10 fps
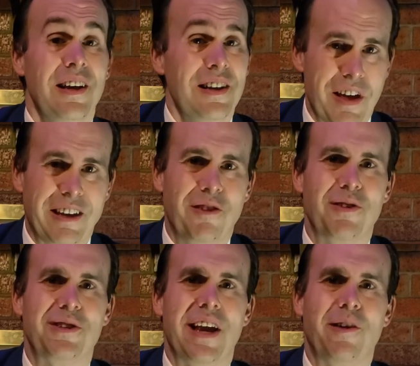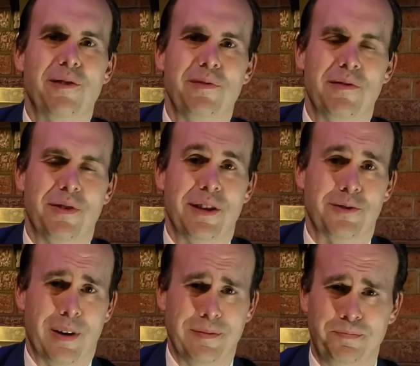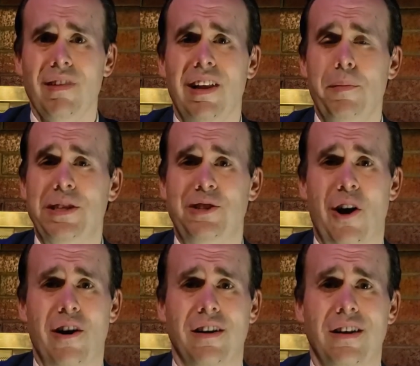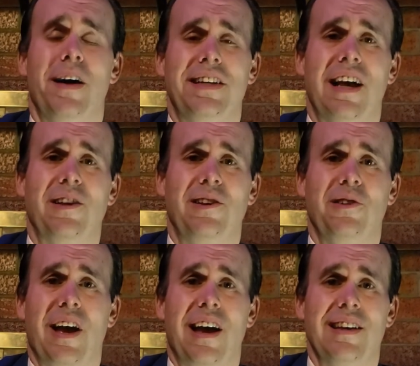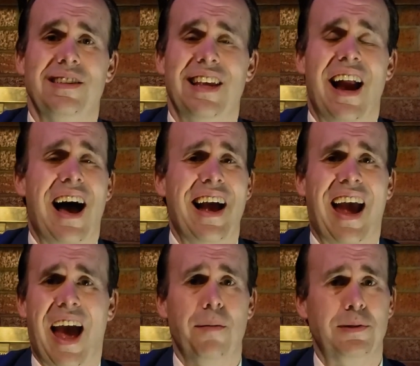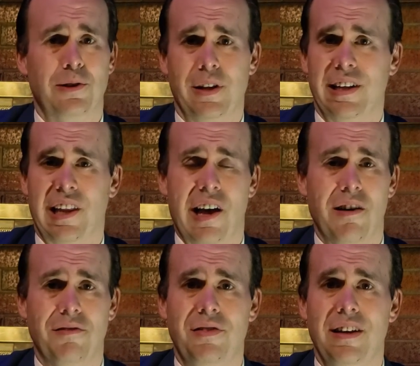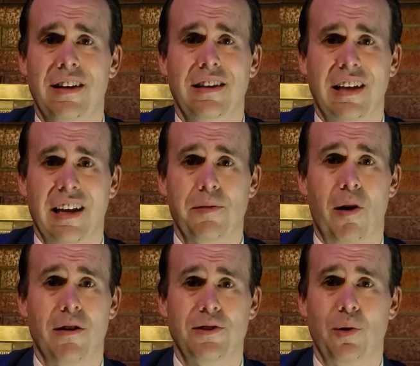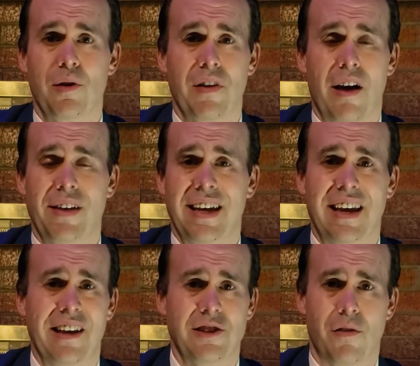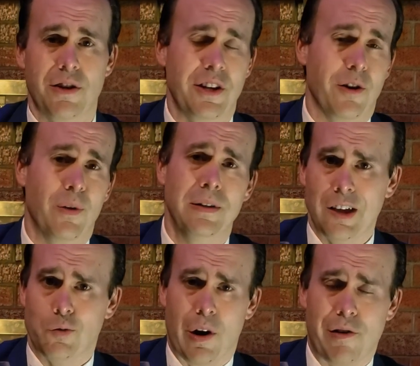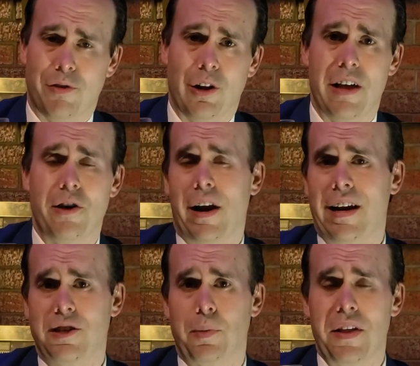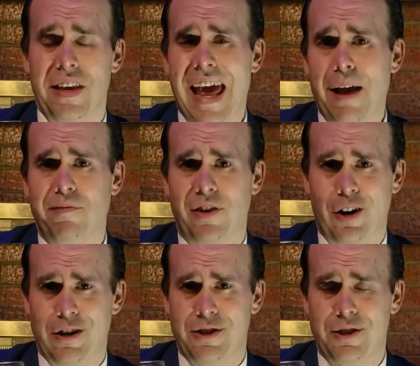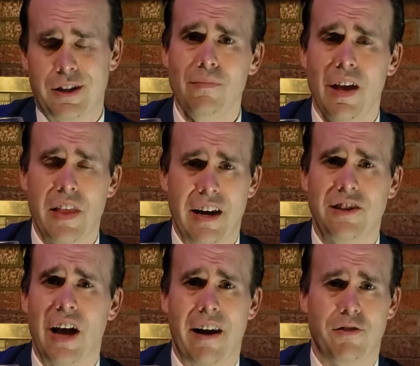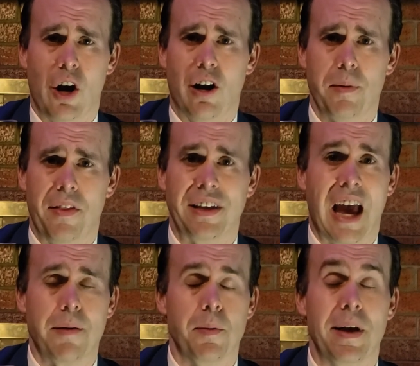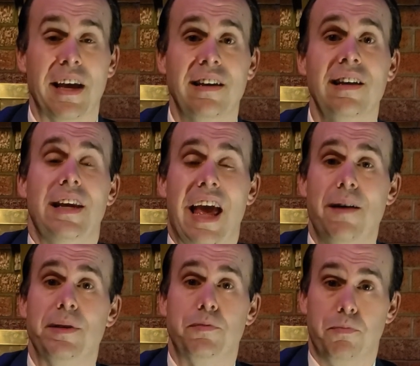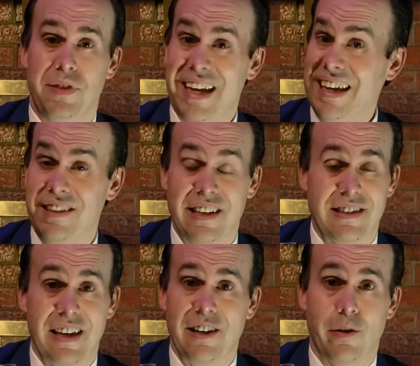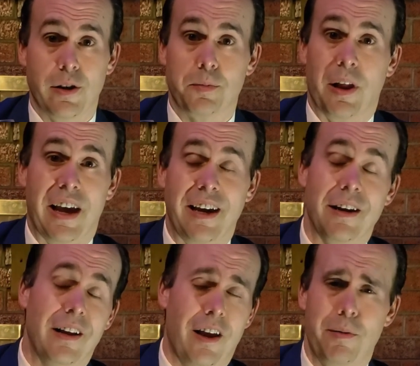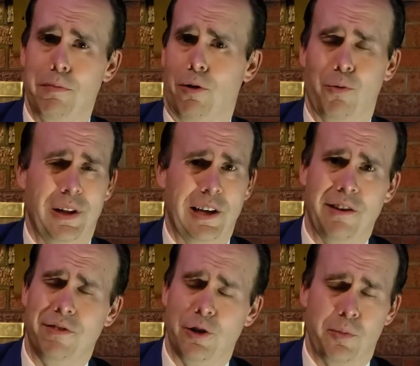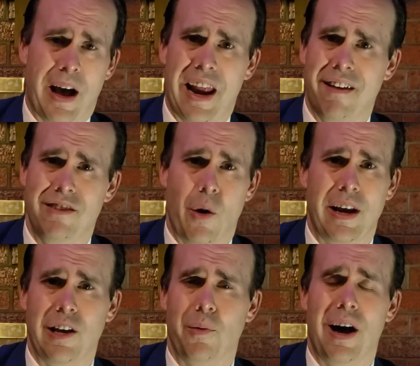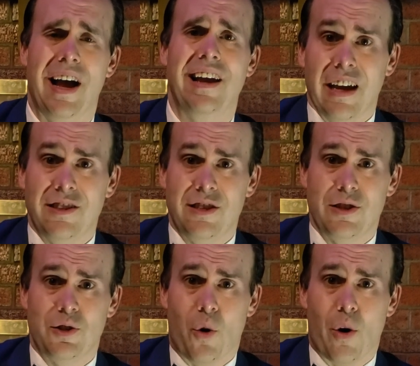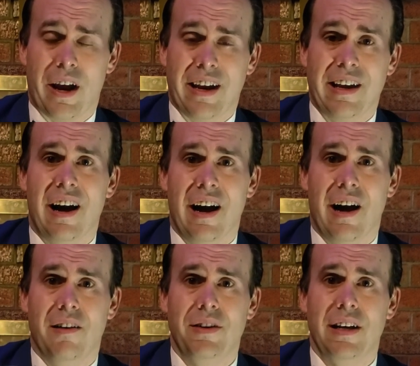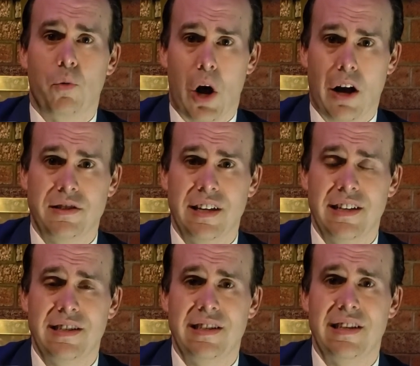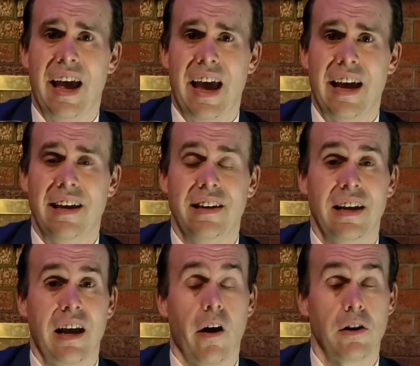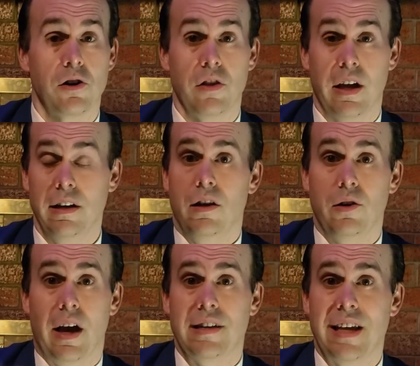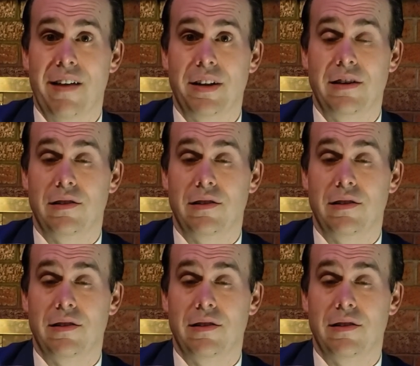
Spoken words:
Thank you for staying with me for this one. Let me start by telling you guys that I absolutely love Kingdom Hearts 358 Days Over 2. It's wonderful. I thought I'd explain the name first and then kind of talk about the game a bit. The name is the easiest thing to explain. A lot of people were really confused by it. I have no idea why. It's the story of Roxas and a character that you guys haven't